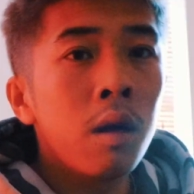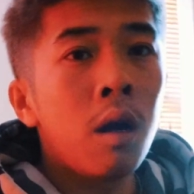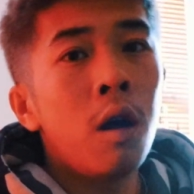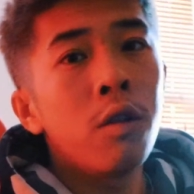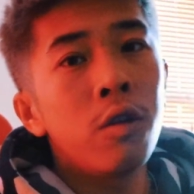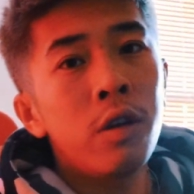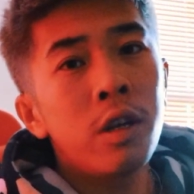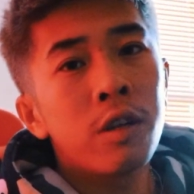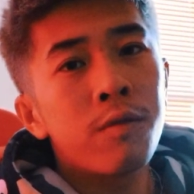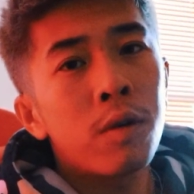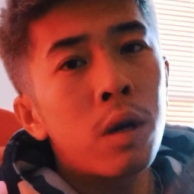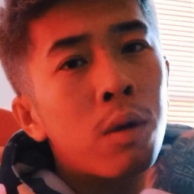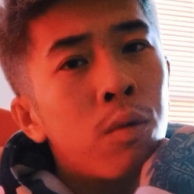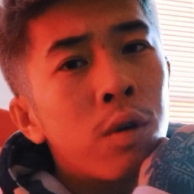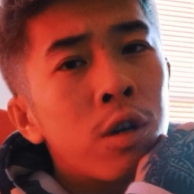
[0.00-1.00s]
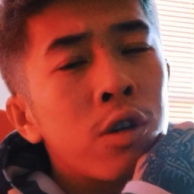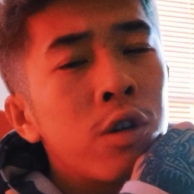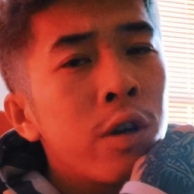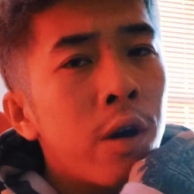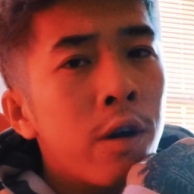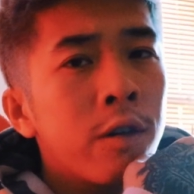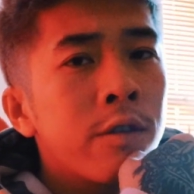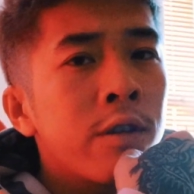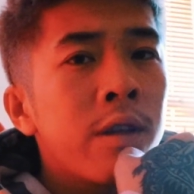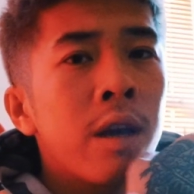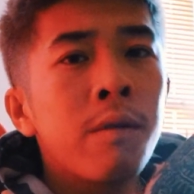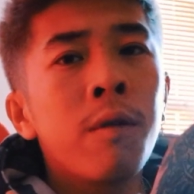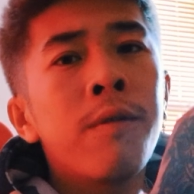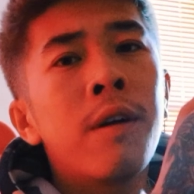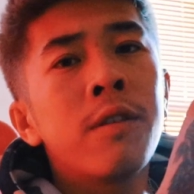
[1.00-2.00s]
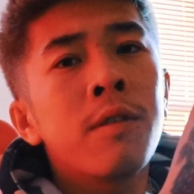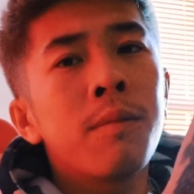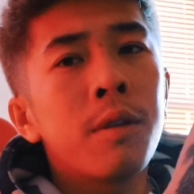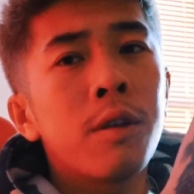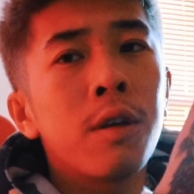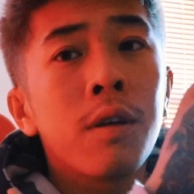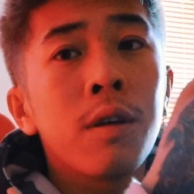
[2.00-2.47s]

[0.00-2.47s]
I'll do this for like 1 or 2 hours and then we'll find something to do.